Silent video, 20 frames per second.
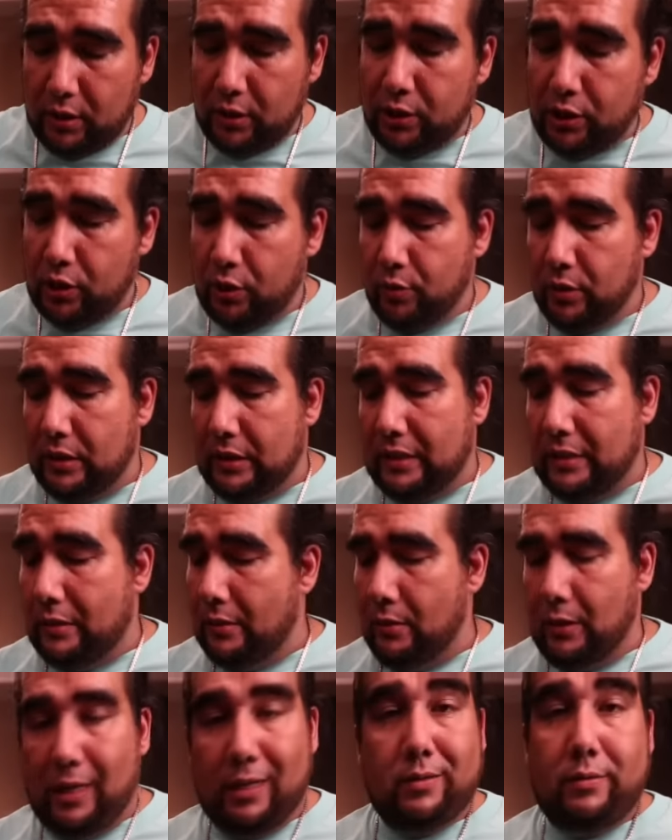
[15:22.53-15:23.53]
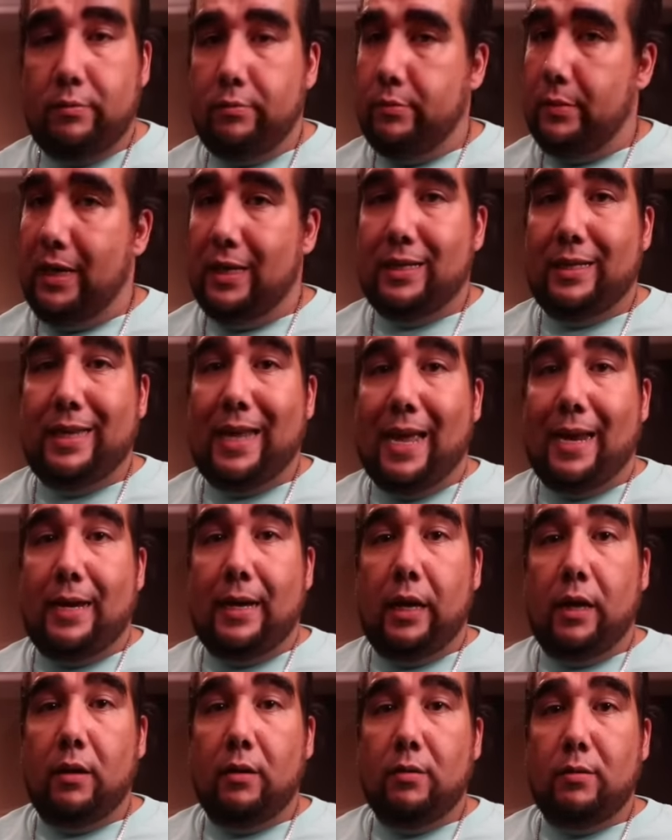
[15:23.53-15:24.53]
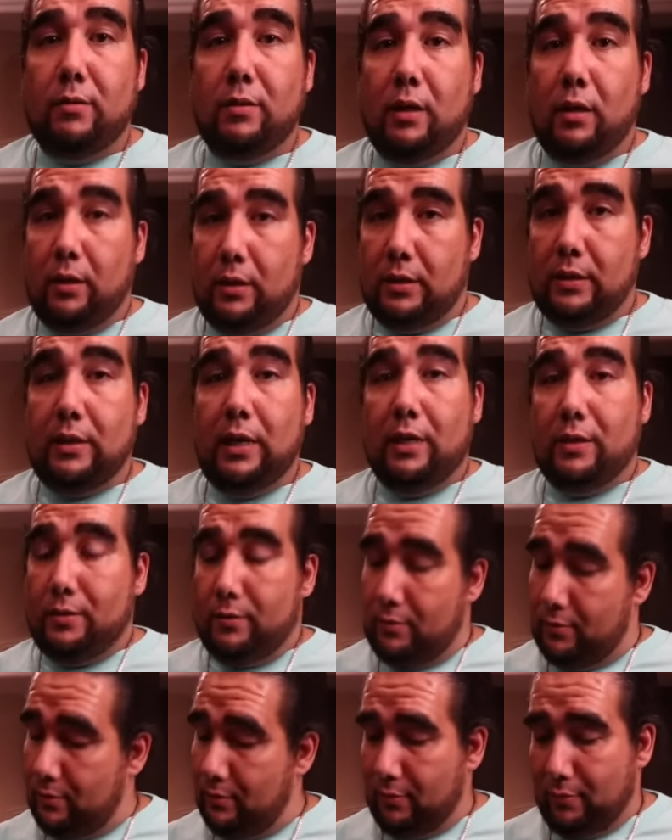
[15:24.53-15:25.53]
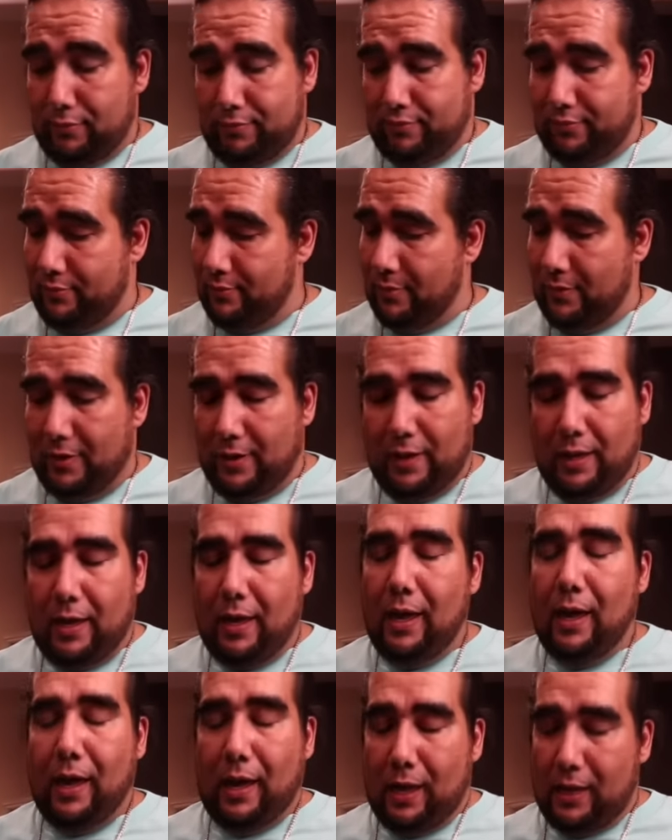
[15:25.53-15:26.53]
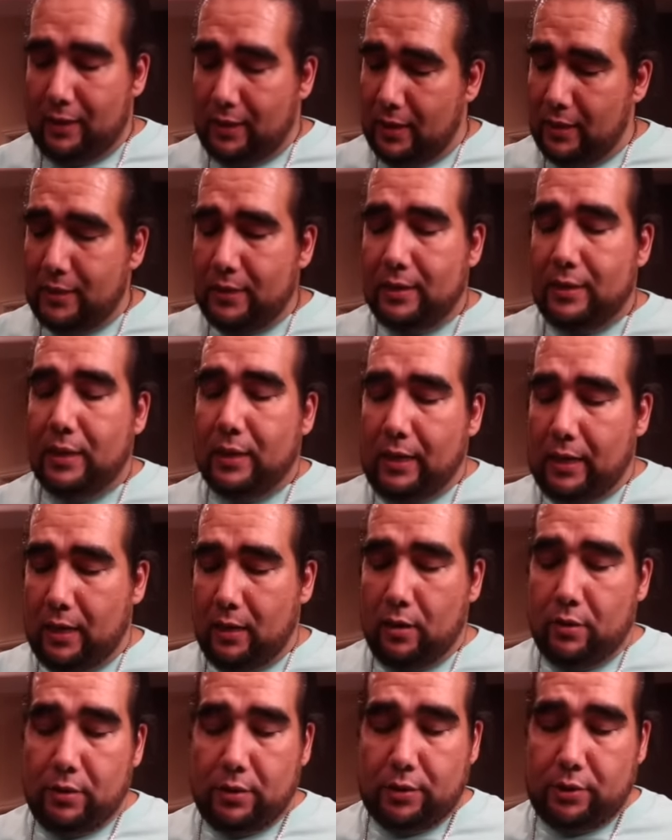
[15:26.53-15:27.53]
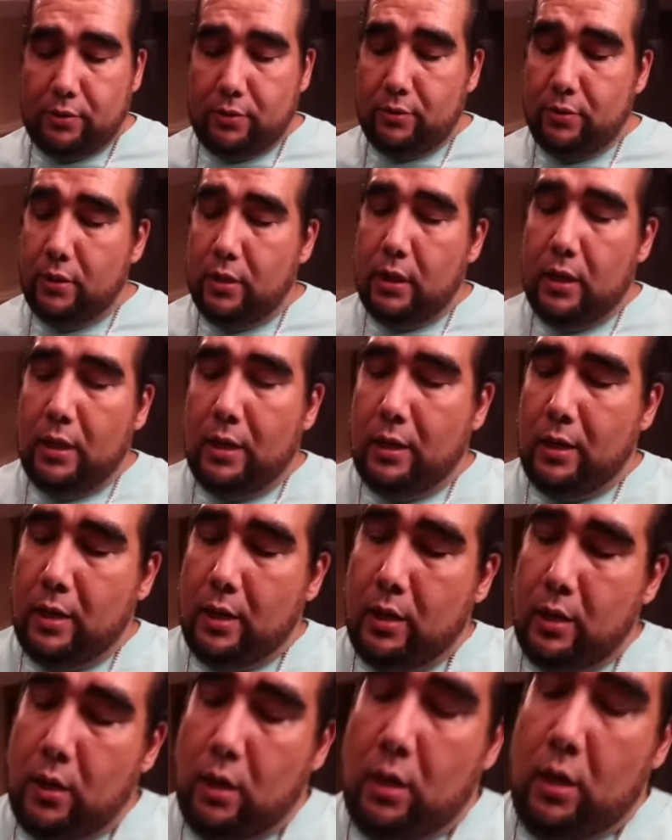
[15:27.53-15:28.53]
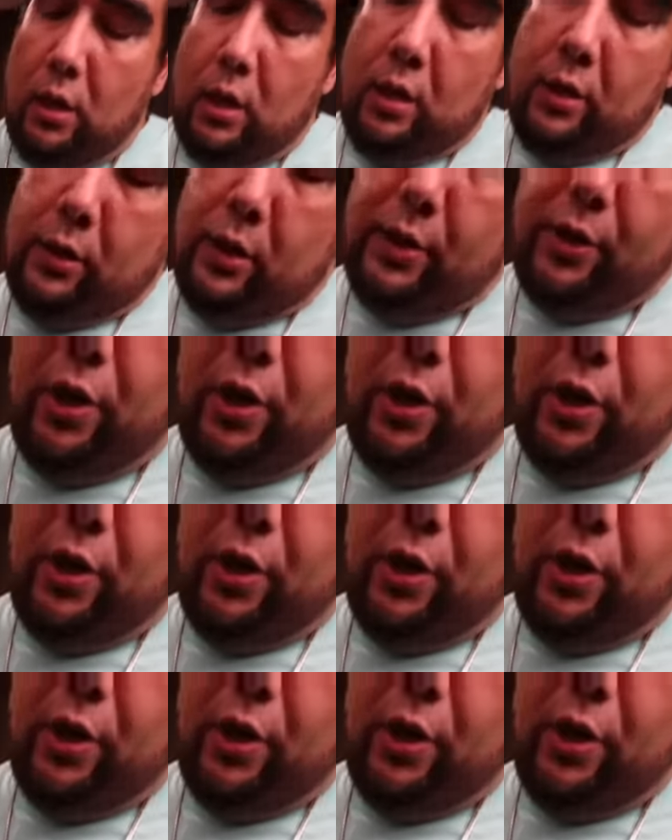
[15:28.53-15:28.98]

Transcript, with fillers: this shoe is it's it's deadening. It's this. It, this is a killer shoe. The